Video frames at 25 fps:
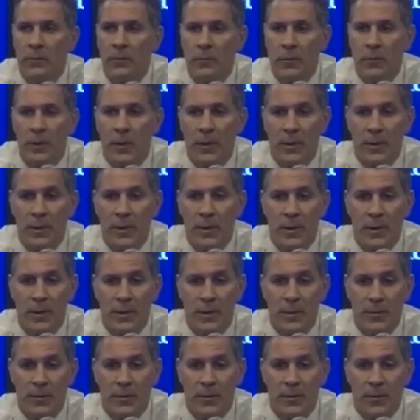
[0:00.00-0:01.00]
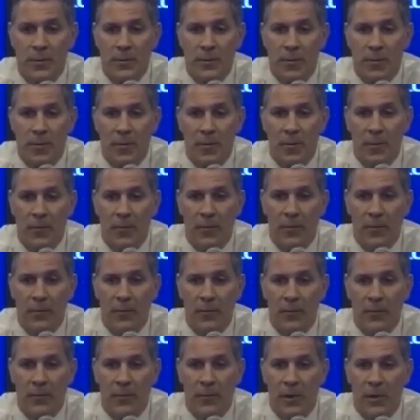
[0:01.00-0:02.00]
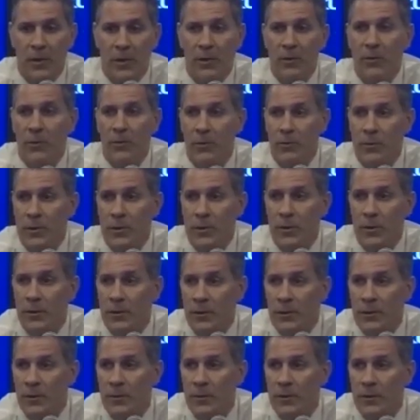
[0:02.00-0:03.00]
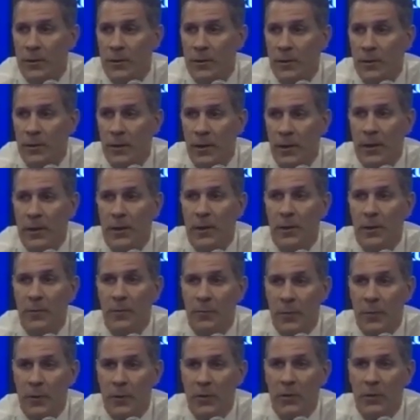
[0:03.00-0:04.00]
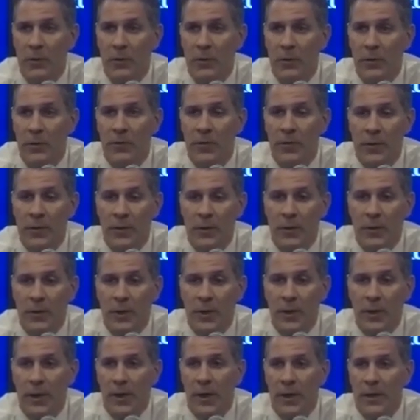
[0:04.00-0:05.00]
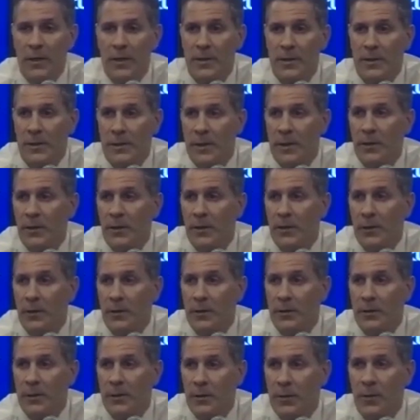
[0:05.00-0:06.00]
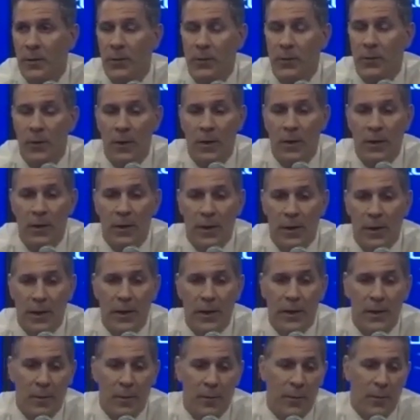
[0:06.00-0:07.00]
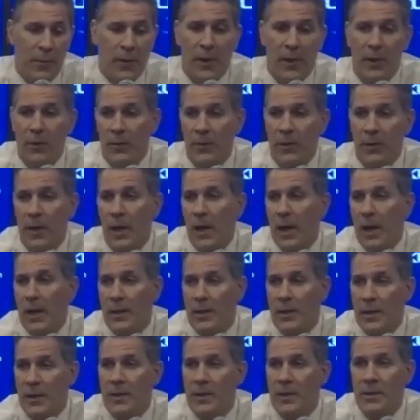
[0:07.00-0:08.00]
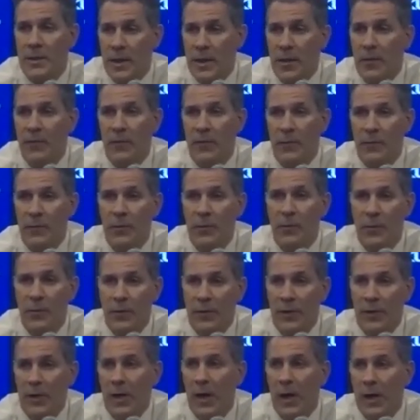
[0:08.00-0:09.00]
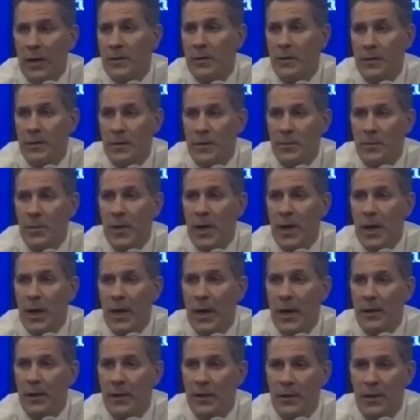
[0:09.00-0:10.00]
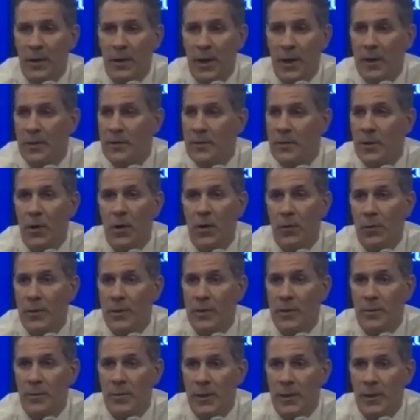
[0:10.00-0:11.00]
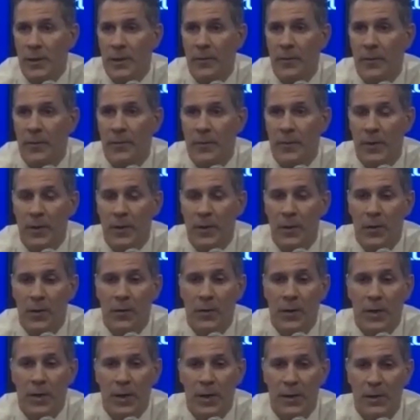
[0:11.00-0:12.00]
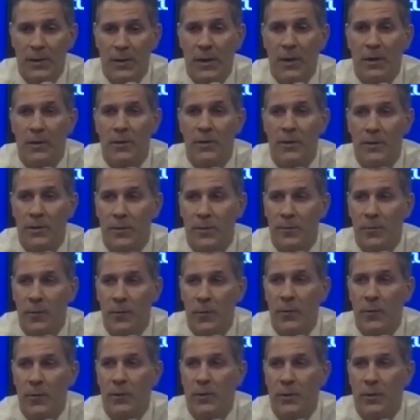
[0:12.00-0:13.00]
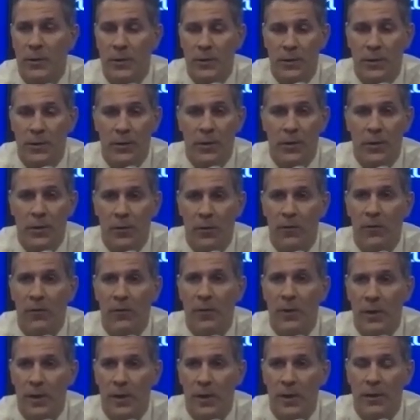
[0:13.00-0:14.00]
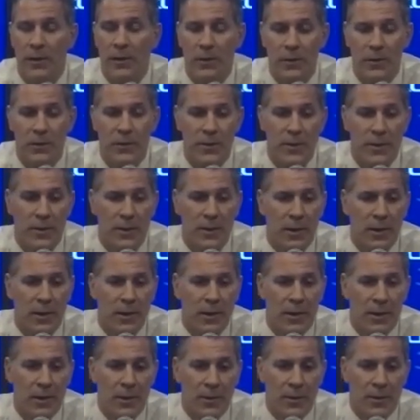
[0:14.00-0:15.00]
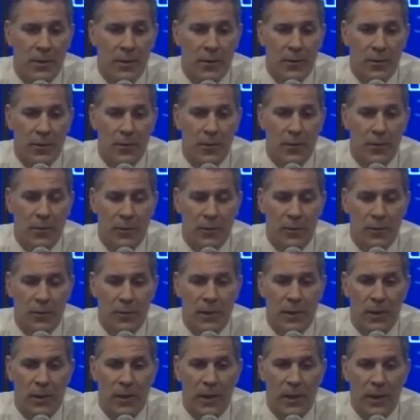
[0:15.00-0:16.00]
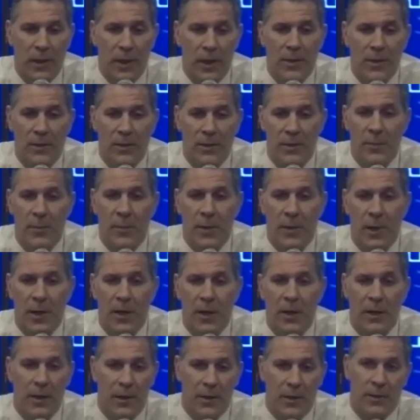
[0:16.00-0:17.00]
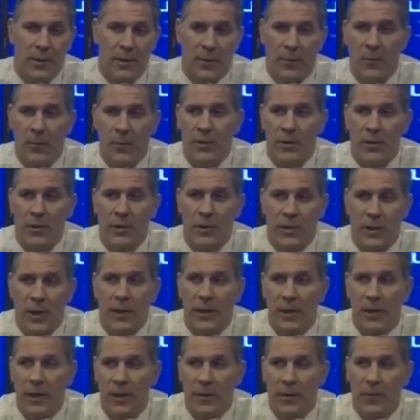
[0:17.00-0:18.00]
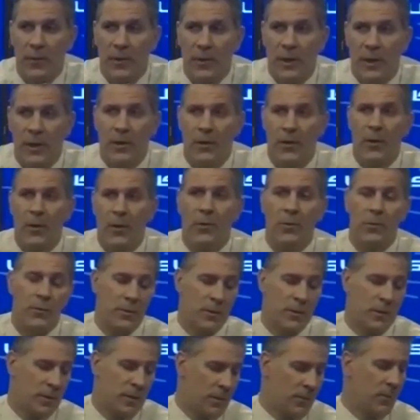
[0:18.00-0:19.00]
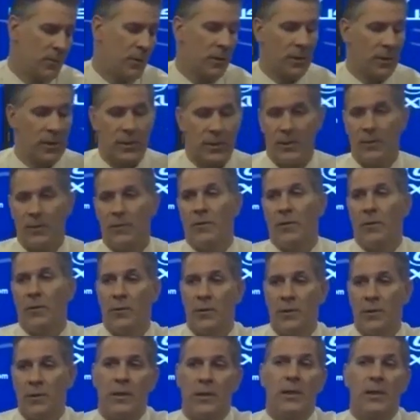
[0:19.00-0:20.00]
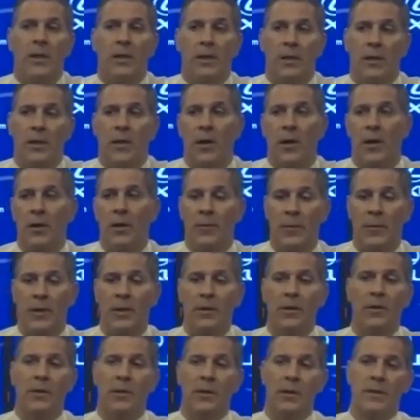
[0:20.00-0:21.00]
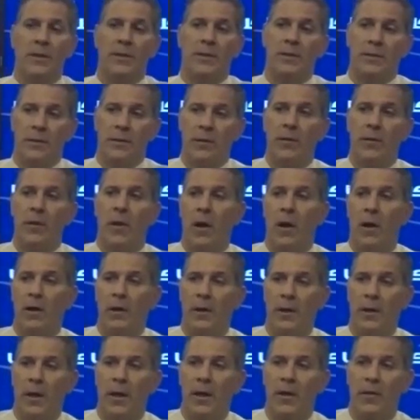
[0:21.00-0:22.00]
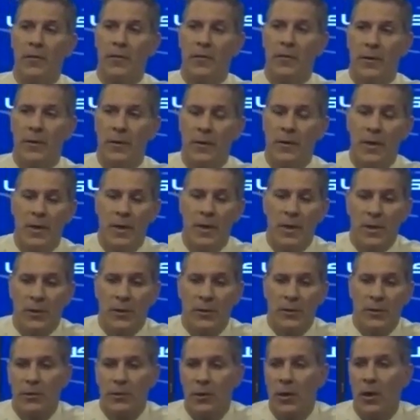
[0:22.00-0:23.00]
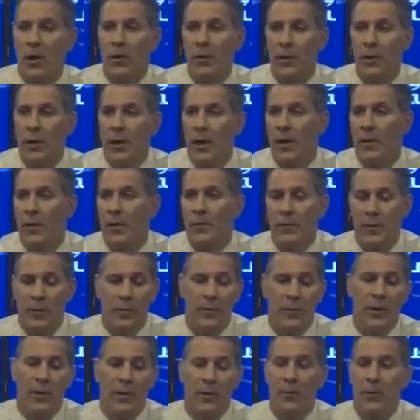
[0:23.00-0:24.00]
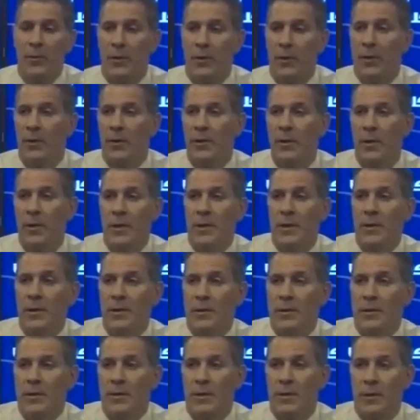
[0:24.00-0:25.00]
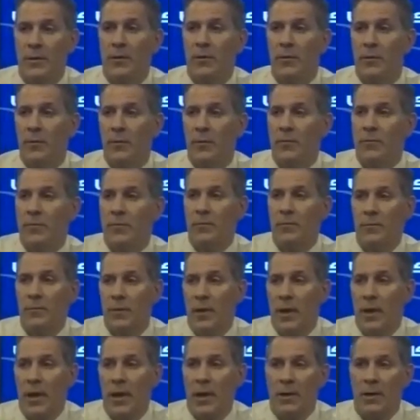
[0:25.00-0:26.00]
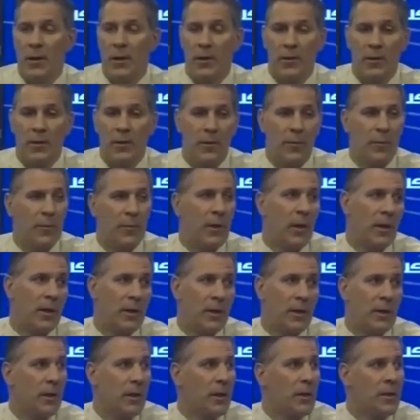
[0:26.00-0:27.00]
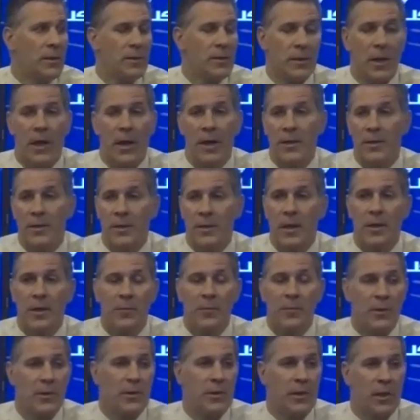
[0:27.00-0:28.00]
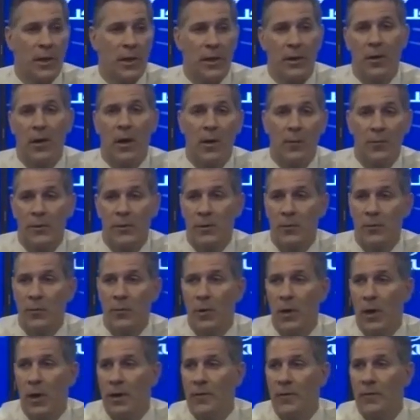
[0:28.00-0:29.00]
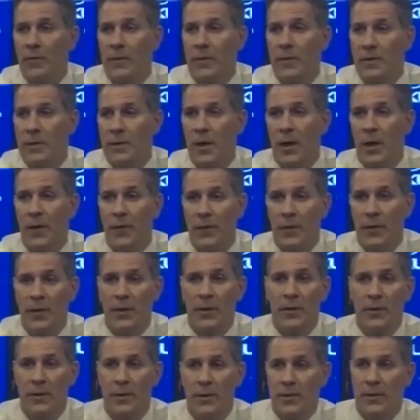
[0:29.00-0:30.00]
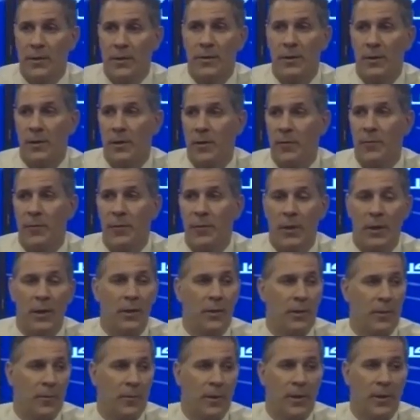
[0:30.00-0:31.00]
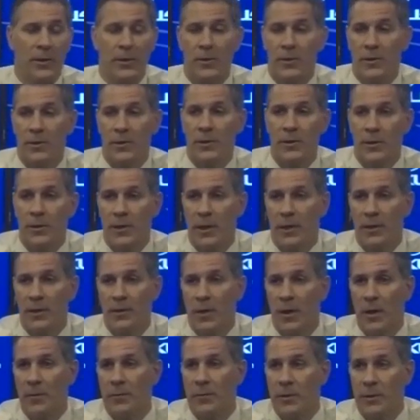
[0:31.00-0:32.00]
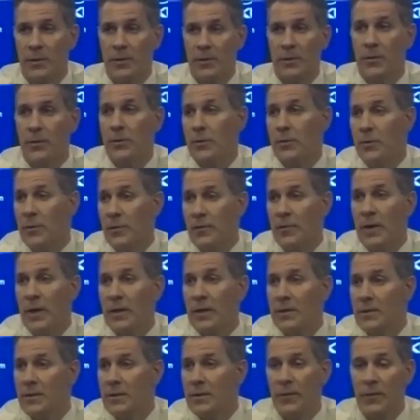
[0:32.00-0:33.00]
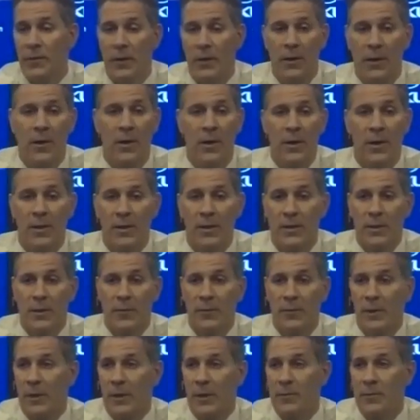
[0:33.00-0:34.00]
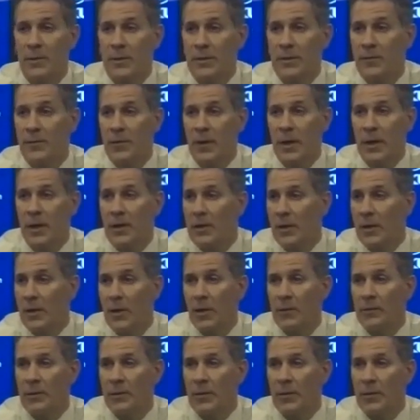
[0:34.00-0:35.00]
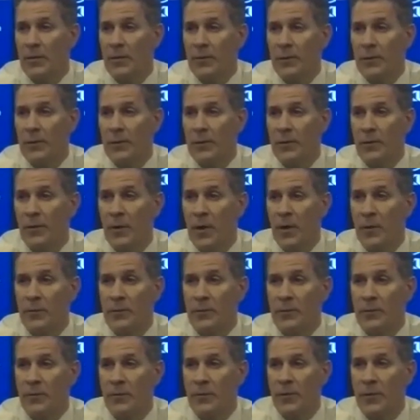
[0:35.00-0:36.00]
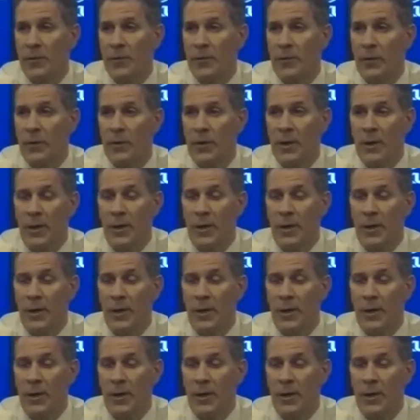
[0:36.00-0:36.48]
Because he's huge, he can move, and he has skill. So he can play with guys. He's comfortable with guys on his back. Has always been, you know. He's got more sturdy over the years. So when he has the puck and someone's checking him, and he knows that, well, he's, even though he's leaning on him here, he's long enough and strong enough to be able to still hang on to the puck and get his eyes up and check option one. If it's not there, he's a good enough player to make sure he checks option two. And if that's not there, sometimes he's finding option three or option four.